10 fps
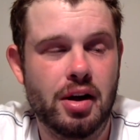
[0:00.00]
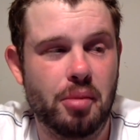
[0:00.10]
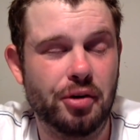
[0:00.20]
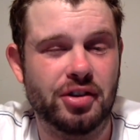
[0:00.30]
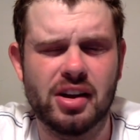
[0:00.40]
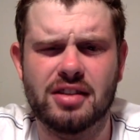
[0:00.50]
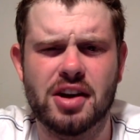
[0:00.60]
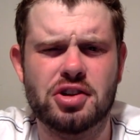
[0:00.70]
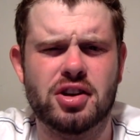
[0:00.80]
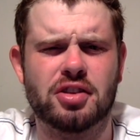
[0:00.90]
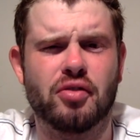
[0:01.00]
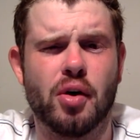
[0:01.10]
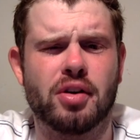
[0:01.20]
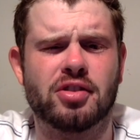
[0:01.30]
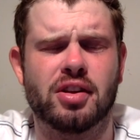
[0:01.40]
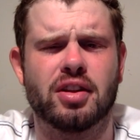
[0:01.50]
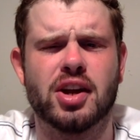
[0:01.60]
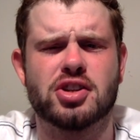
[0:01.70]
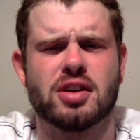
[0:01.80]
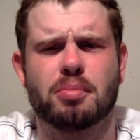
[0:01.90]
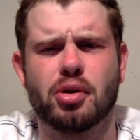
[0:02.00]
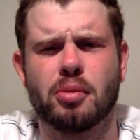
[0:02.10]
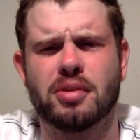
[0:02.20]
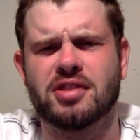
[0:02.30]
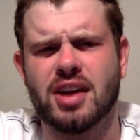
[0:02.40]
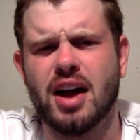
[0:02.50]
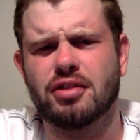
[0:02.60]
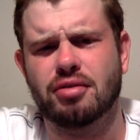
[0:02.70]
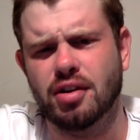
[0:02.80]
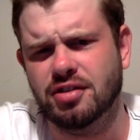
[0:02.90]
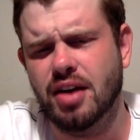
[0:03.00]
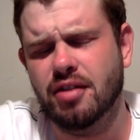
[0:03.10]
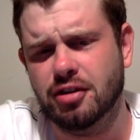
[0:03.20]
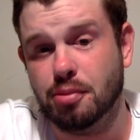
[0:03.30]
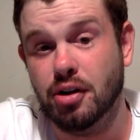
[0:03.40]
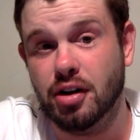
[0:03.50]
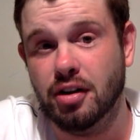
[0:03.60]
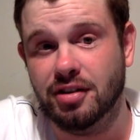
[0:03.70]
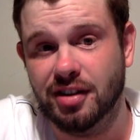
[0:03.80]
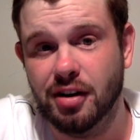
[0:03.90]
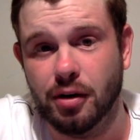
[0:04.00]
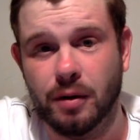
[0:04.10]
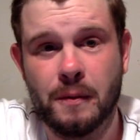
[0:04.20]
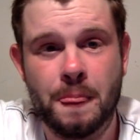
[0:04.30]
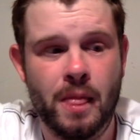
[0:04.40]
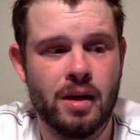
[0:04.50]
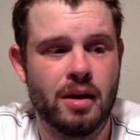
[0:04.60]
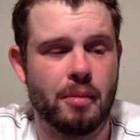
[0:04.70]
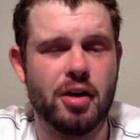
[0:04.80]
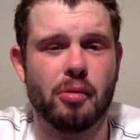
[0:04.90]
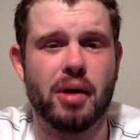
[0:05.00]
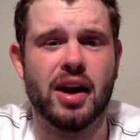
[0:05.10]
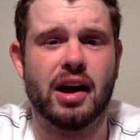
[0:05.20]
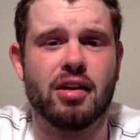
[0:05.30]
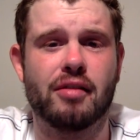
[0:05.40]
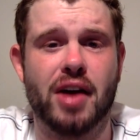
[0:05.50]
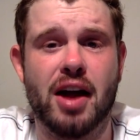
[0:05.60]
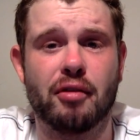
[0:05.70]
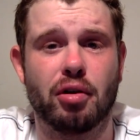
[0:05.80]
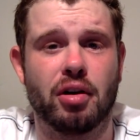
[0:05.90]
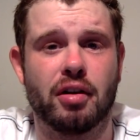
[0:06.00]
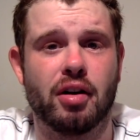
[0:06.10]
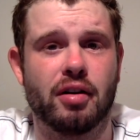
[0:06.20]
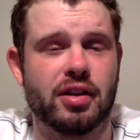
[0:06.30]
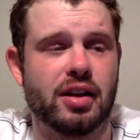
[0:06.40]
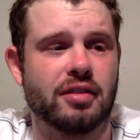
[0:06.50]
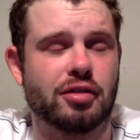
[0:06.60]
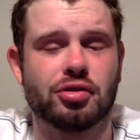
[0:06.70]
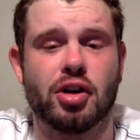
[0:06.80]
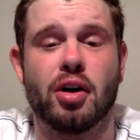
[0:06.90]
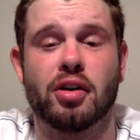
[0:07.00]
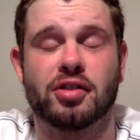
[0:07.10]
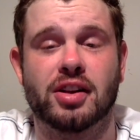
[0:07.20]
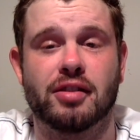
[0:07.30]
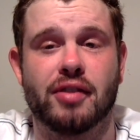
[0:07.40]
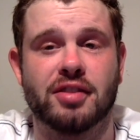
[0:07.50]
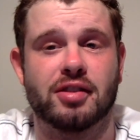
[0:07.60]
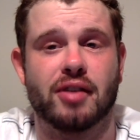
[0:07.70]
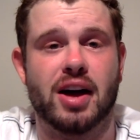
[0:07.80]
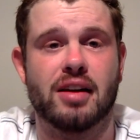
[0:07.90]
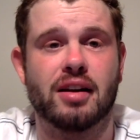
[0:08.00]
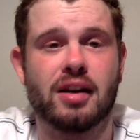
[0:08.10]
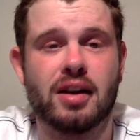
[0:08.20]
Most of the attention is focused on the Legion of Boom, but Seattle's front seven is pretty good too. Michael Bennett and Cliff Avril are the two starters at defensive end.